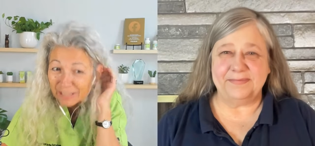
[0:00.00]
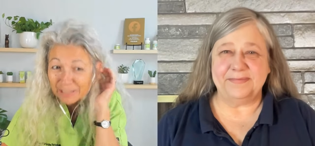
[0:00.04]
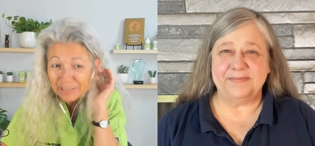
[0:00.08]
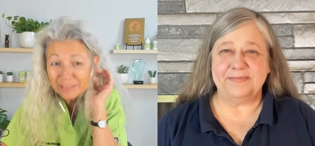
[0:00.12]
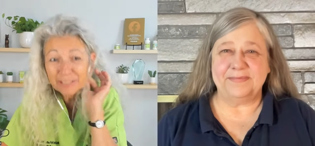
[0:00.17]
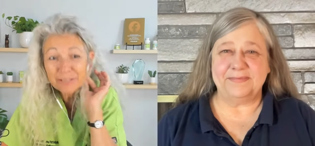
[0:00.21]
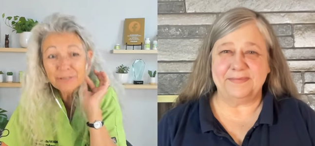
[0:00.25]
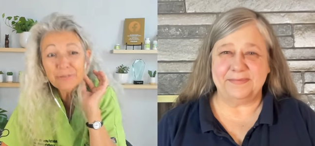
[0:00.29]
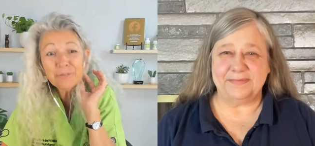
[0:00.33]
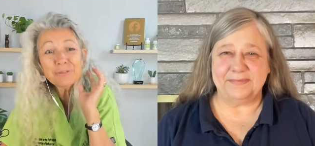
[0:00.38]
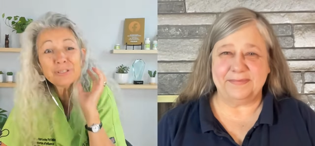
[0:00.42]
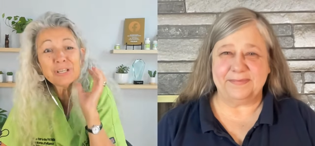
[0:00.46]

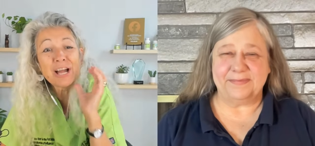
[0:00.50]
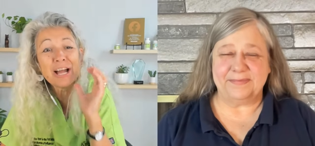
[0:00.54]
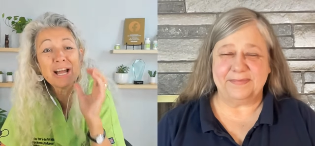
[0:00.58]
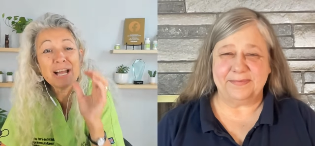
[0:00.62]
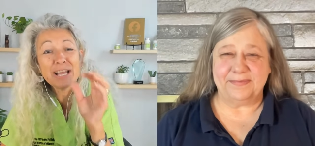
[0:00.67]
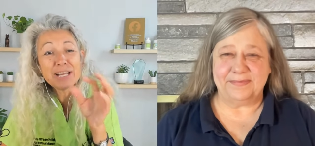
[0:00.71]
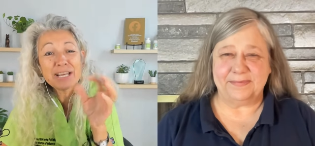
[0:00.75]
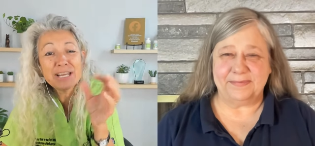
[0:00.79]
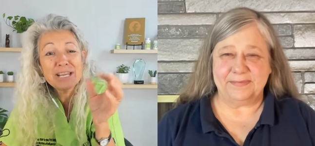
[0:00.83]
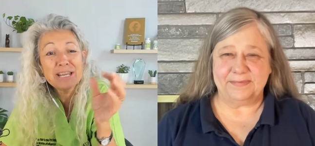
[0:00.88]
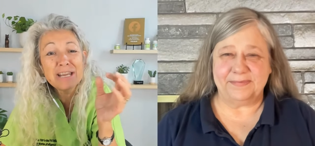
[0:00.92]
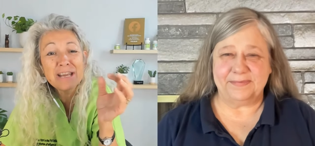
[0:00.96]
Speaker 1: little
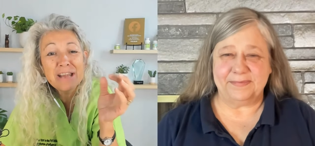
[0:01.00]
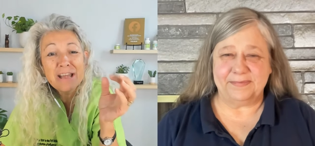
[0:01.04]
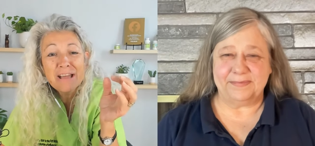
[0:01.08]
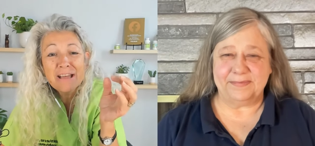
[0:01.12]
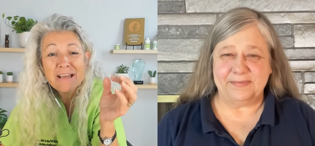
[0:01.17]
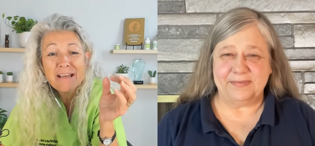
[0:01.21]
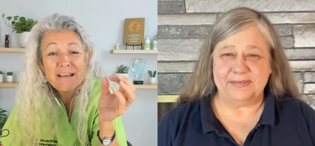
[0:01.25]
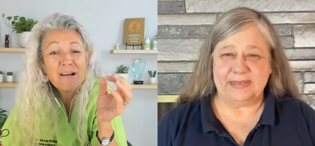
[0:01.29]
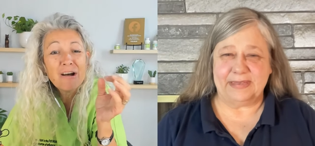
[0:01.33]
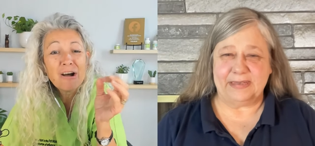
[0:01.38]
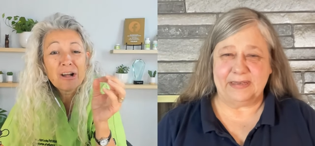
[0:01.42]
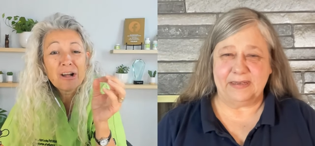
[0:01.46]
tiny
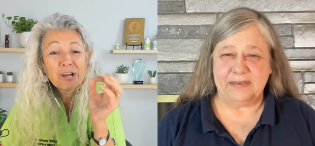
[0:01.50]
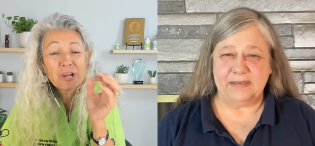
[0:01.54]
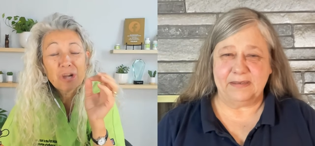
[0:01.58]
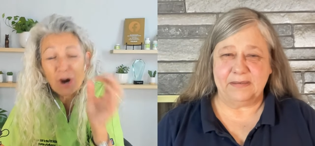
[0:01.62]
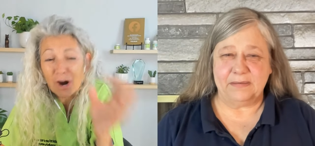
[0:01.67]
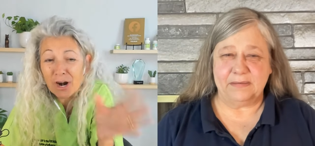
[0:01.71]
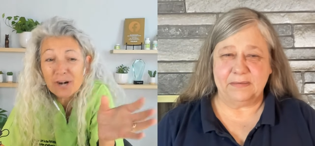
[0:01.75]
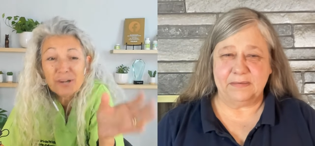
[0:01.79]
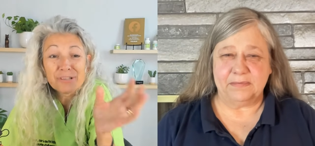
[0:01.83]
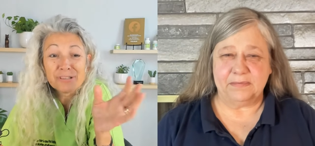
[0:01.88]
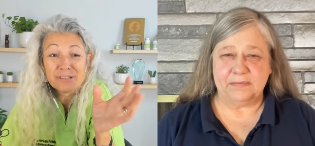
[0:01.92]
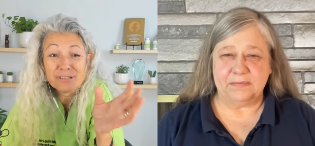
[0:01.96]

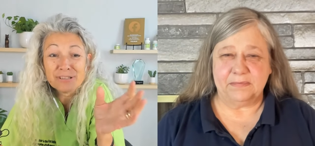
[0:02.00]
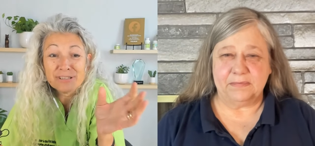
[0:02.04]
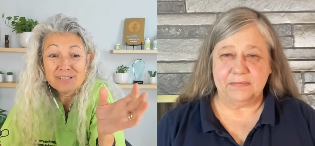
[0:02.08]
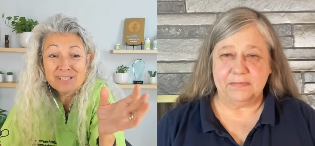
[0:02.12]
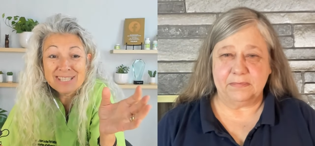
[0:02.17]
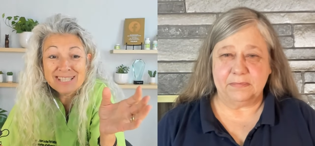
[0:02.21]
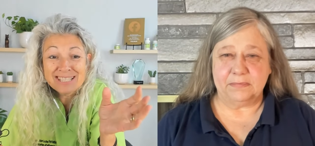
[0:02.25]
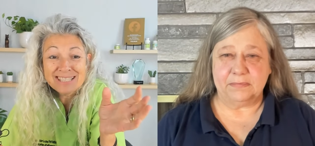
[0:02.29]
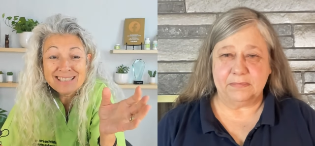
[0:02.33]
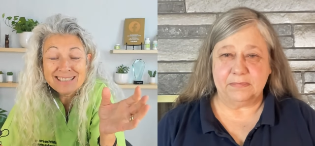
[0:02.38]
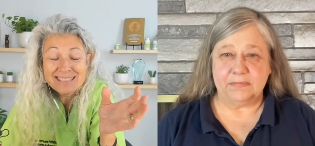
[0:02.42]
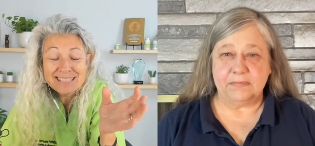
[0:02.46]

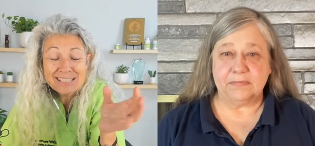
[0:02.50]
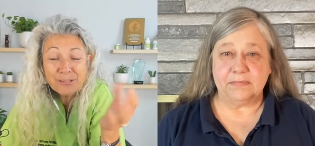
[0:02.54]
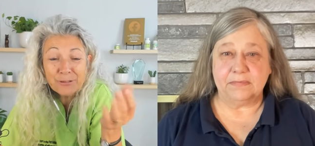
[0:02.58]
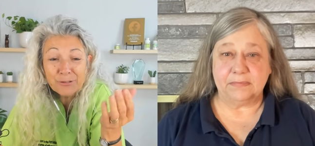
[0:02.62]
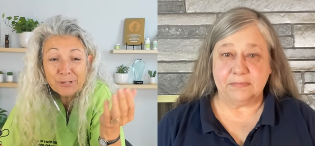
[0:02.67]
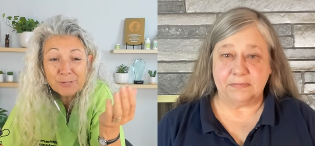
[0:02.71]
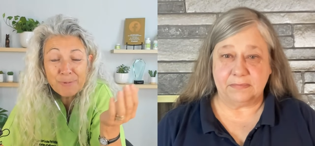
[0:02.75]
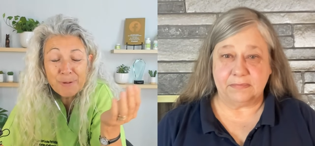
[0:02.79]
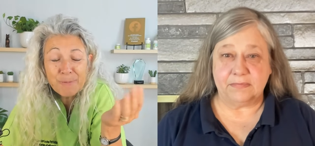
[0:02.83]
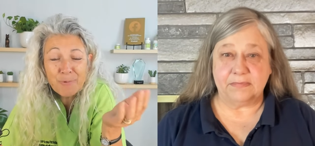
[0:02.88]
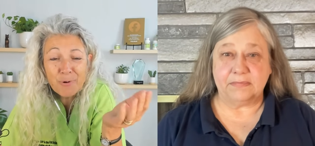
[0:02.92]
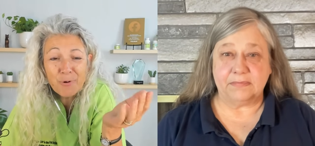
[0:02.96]
gardens. Like
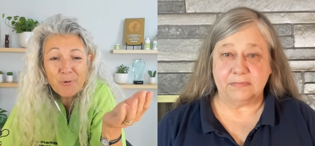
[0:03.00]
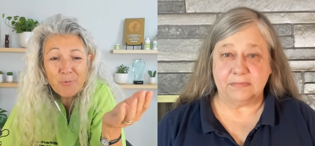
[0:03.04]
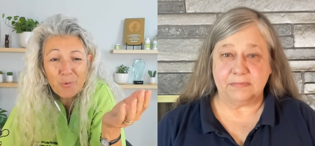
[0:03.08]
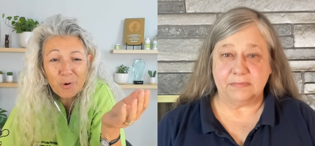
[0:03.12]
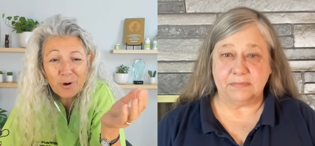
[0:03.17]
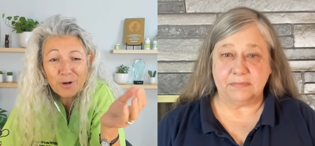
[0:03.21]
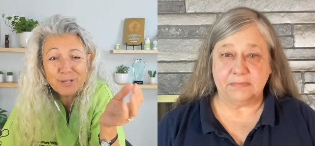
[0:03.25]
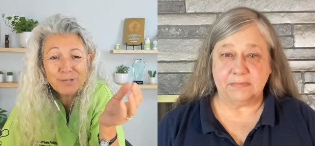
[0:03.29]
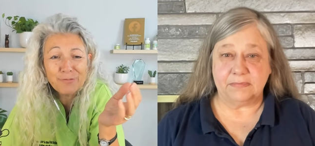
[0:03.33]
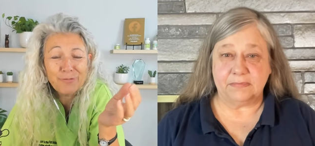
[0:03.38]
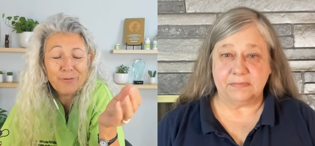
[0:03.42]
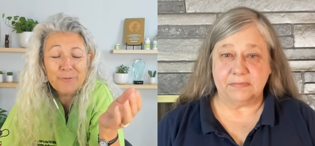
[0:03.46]
those people
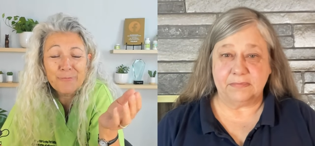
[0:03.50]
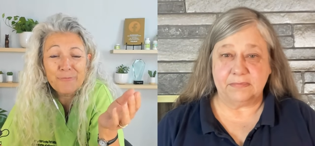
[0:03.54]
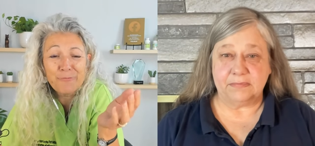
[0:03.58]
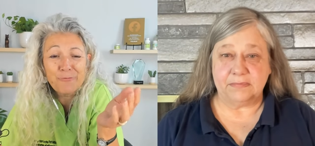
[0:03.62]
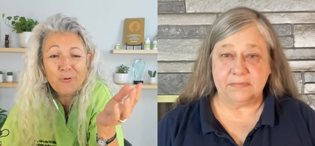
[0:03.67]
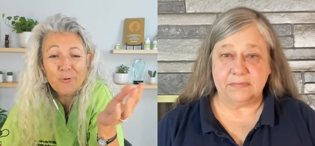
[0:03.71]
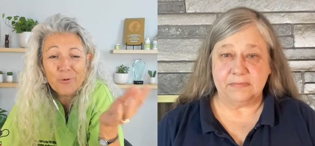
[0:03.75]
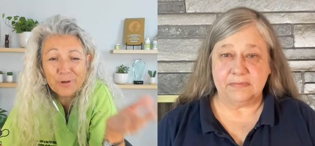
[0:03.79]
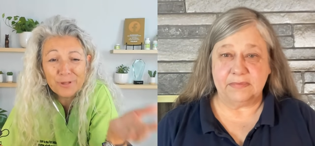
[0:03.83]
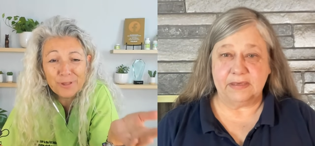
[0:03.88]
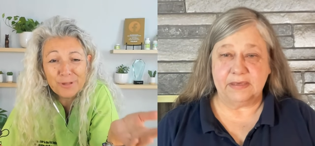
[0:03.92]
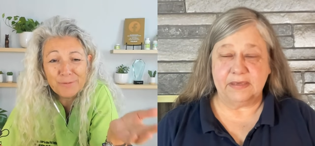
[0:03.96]
worked
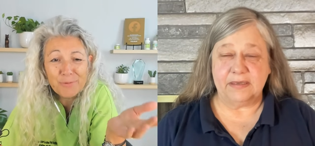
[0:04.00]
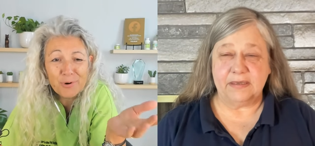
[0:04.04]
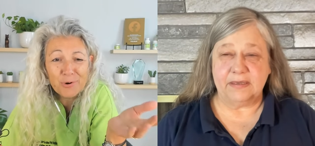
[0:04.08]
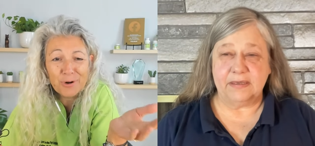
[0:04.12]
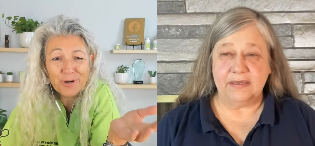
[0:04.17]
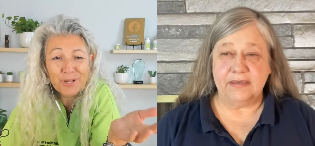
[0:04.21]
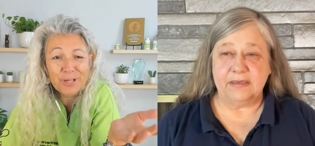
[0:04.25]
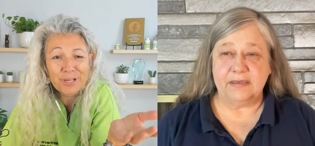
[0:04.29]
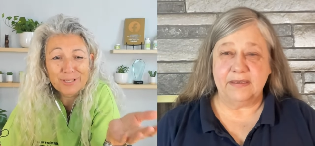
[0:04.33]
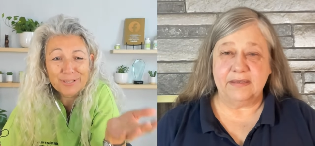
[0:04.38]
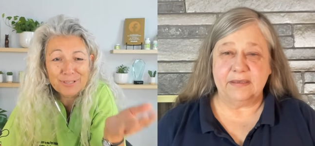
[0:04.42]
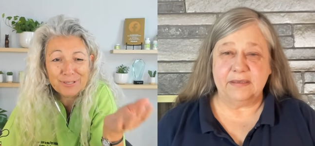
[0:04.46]
from four in the
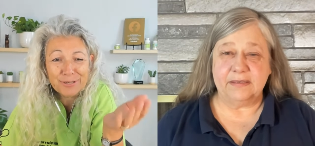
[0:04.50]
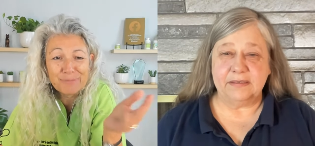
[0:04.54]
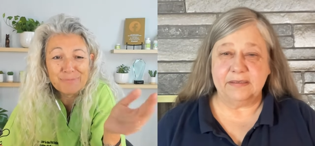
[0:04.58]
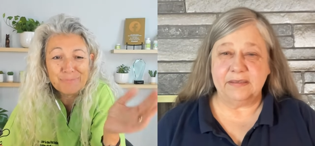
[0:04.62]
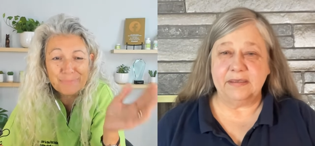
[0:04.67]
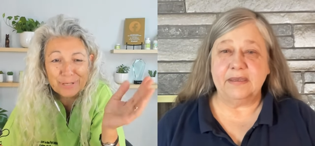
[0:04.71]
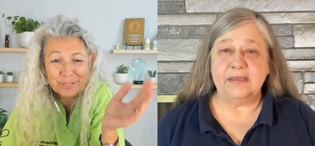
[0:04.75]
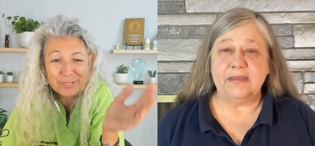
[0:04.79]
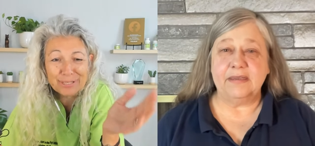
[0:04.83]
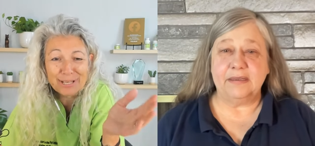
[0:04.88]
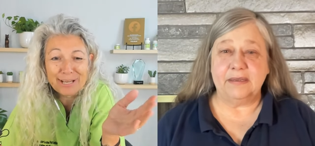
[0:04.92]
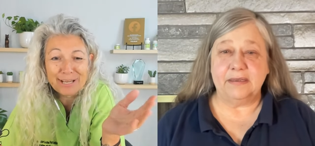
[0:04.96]
morning until
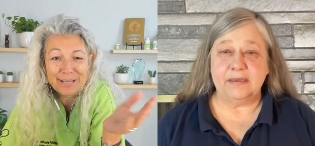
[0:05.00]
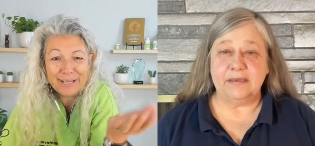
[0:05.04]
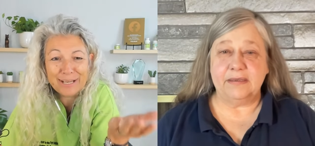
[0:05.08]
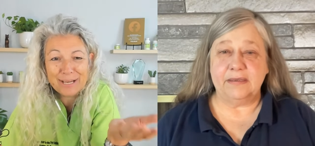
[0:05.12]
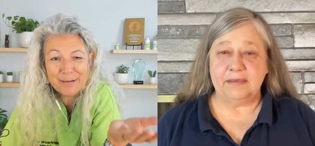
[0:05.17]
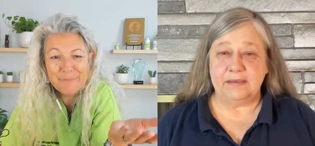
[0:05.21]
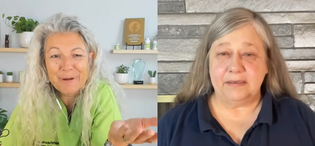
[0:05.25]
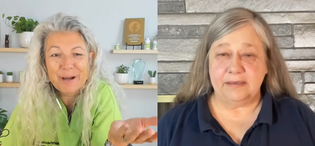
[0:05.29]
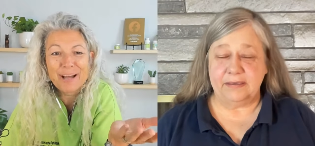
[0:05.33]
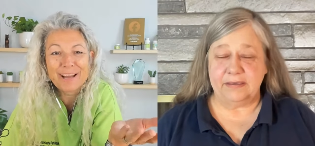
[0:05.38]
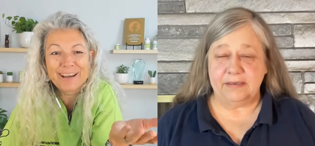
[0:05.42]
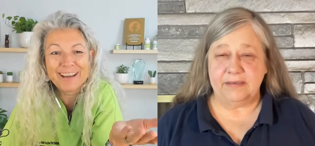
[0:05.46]
midnight.
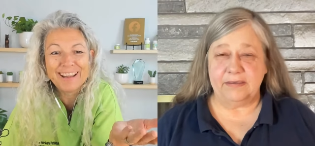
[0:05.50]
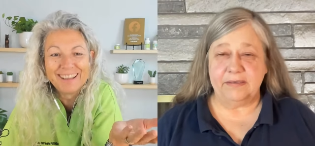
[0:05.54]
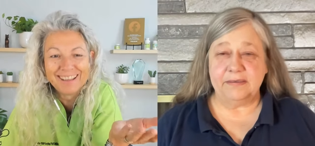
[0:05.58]
Come on.